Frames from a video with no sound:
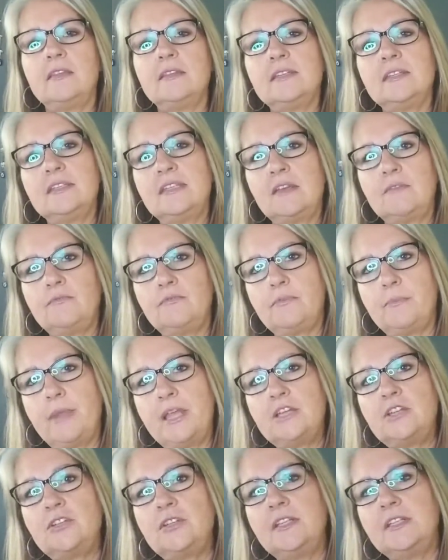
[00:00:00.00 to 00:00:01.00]
This is
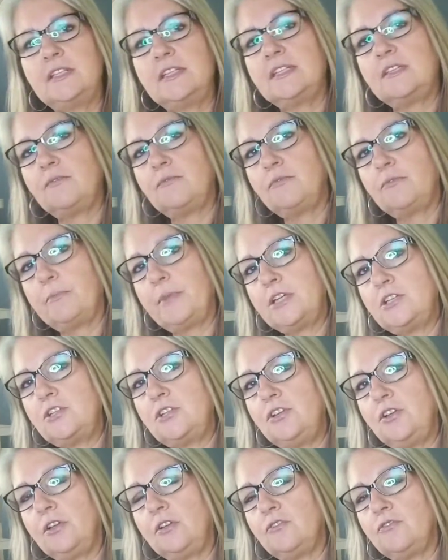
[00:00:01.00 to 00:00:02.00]
information
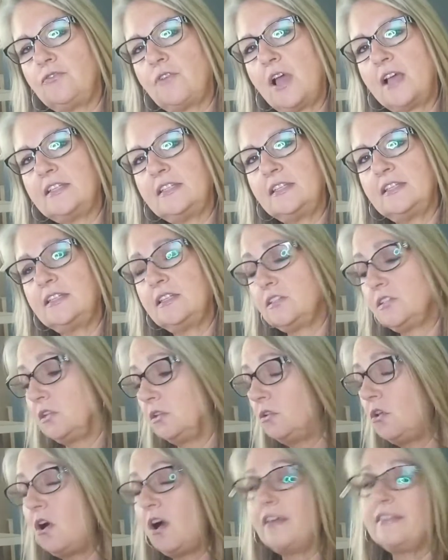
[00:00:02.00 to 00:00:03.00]
you can trust. This is
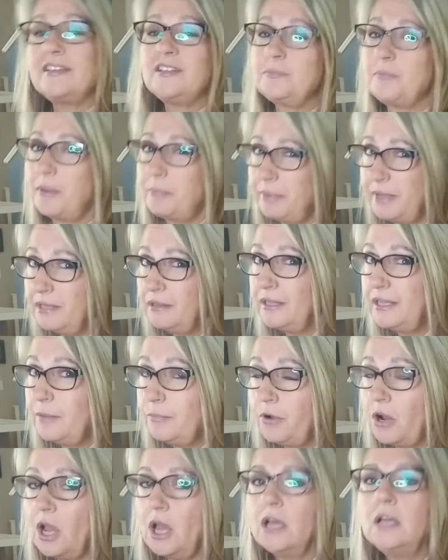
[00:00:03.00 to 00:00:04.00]
the law. This might be a
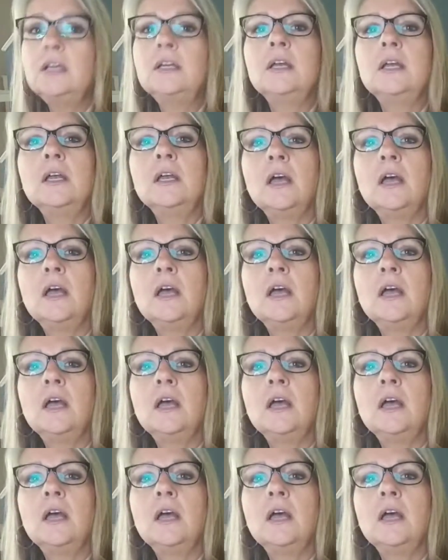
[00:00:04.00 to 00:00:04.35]
Libra.